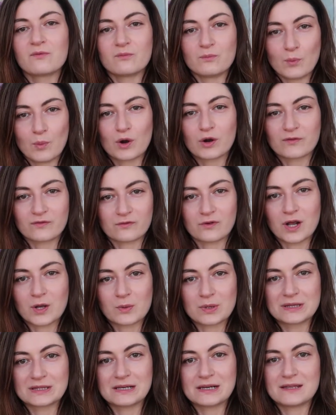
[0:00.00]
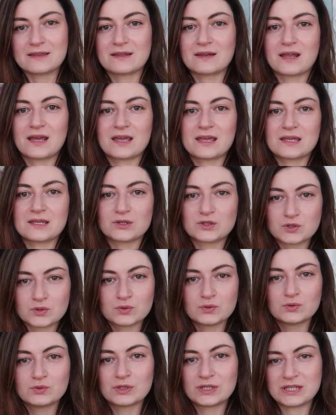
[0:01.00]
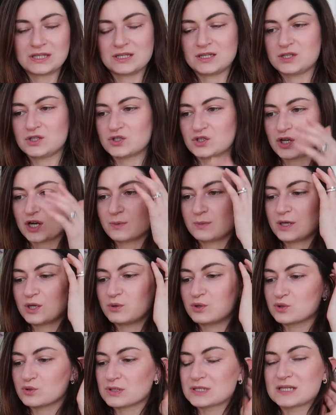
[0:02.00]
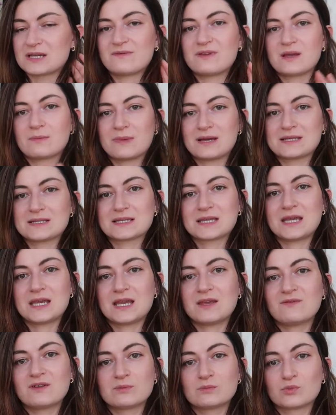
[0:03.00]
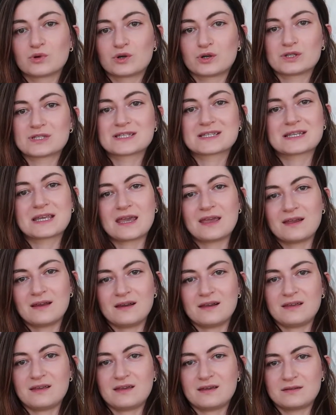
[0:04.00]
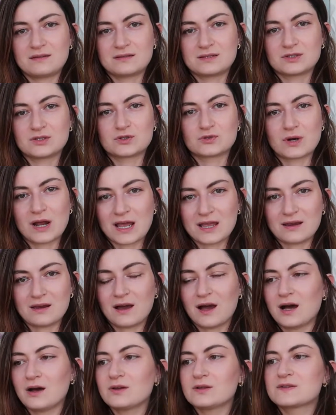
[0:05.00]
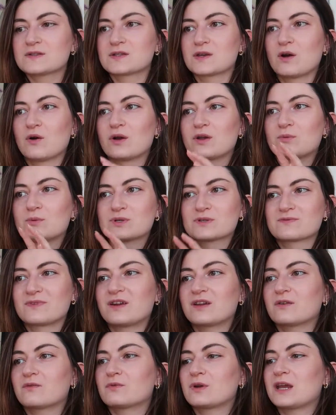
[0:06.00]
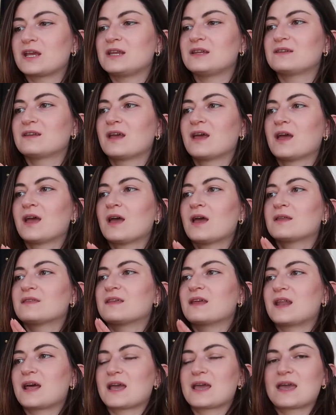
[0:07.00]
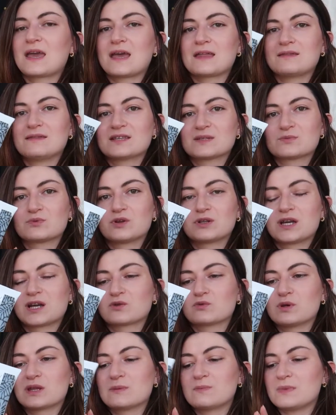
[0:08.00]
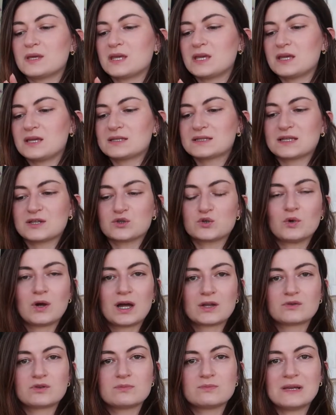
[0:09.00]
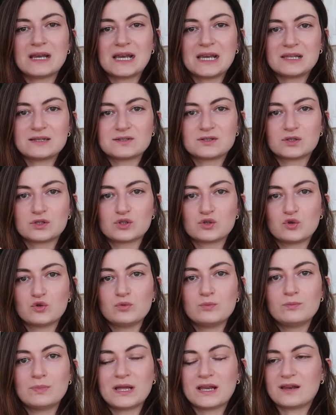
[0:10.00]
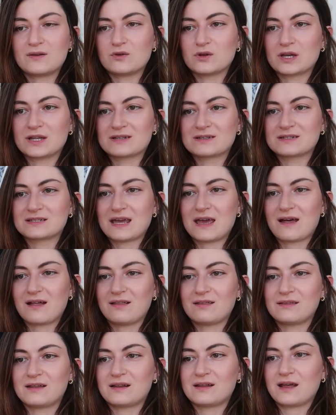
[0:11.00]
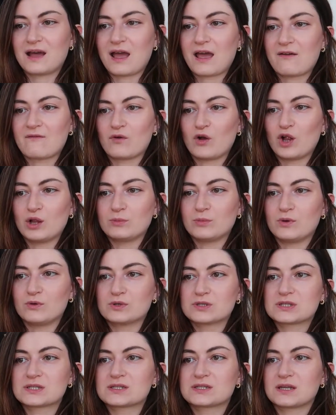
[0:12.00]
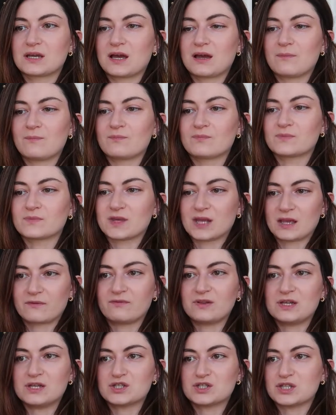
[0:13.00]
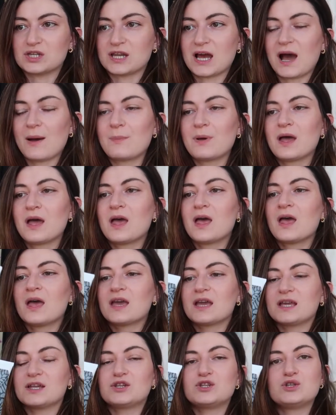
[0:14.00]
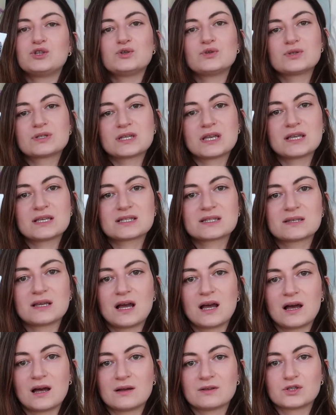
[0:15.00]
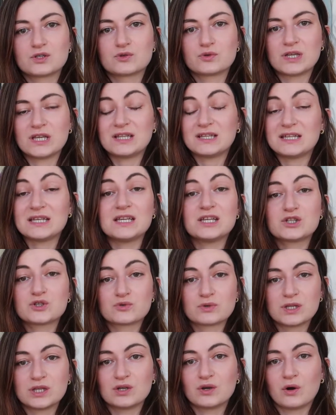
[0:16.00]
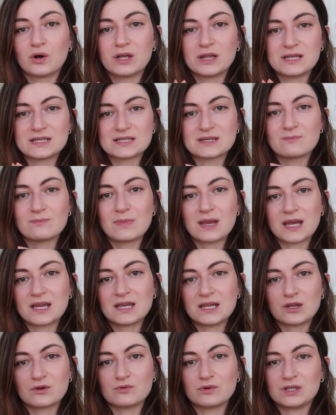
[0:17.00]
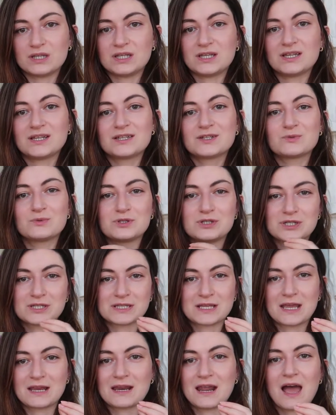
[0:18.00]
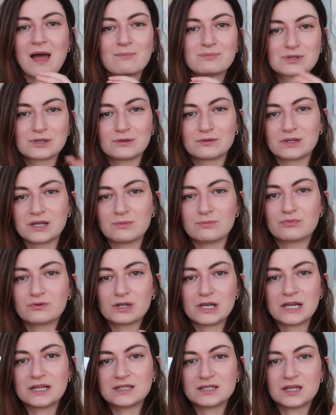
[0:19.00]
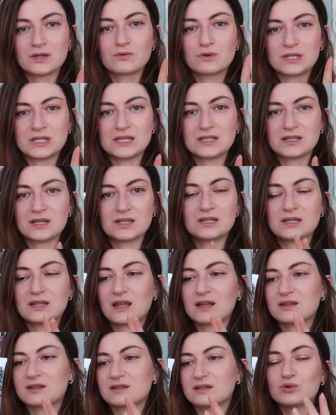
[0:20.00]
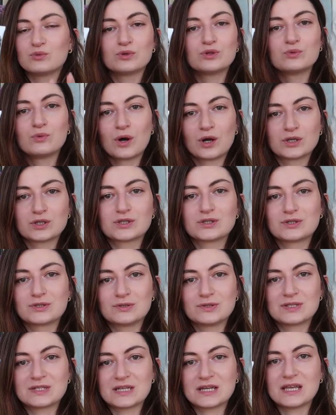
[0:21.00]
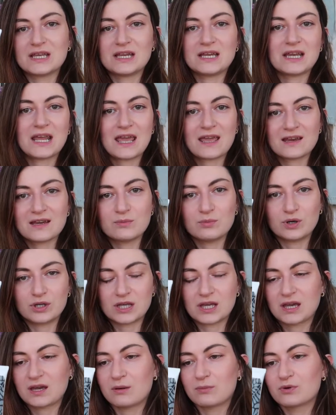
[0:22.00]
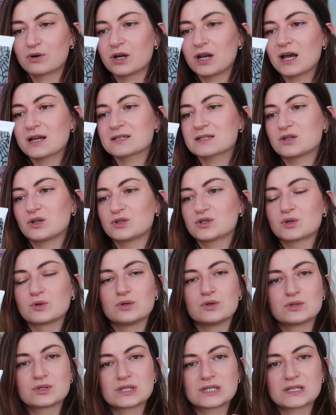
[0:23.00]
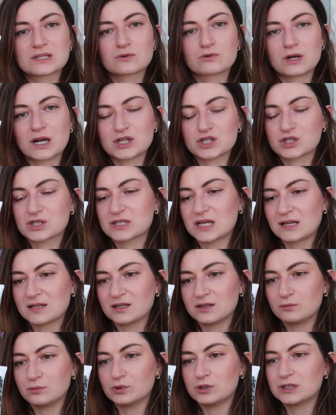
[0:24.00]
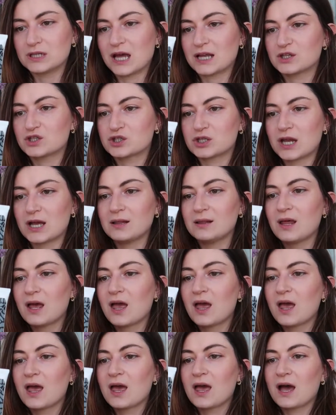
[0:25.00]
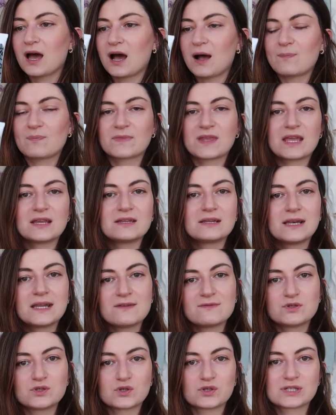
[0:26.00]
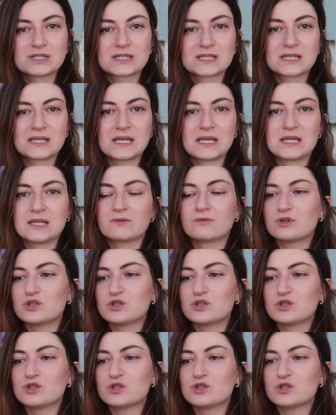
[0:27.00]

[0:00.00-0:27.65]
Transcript: more frequently than I do here in Germany which was leaving my skin even more scaly and dried out so it was really great that I had this product with me. It's a 200 milliliter tube and you can tell that I have almost um, finished it up. It uses uh, tea tree oil as the main ingredient, which is an absolutely brilliant ingredient that you would want to see in any body care product. It also uses crushed sandalwood nutshell um, and leaves your skin